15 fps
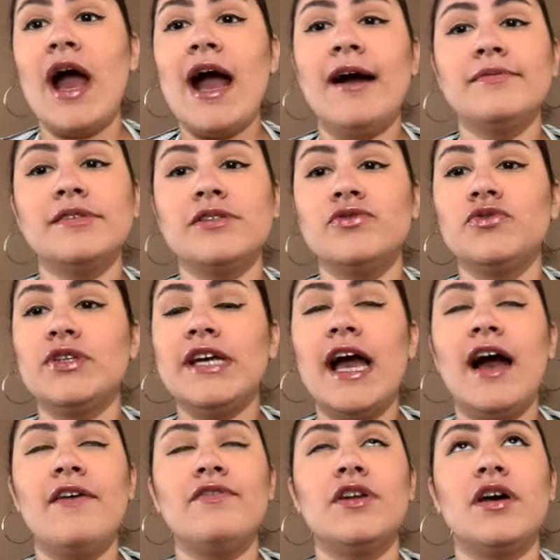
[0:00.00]
absolutely
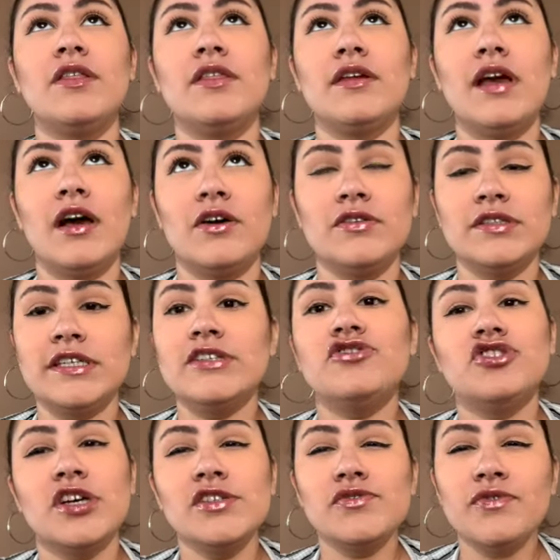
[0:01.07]
have nothing healthy,
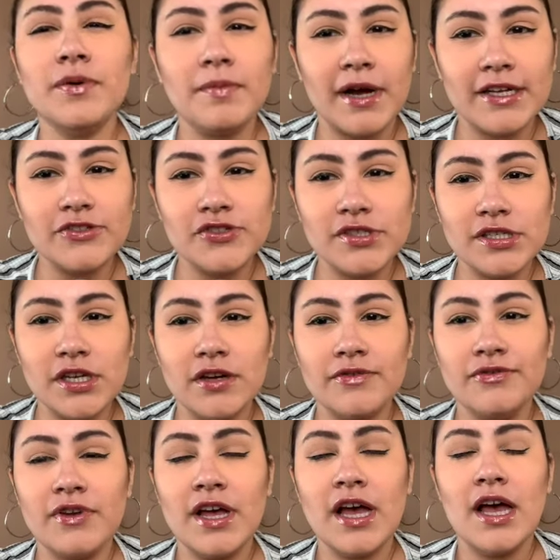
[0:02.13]
just remind yourself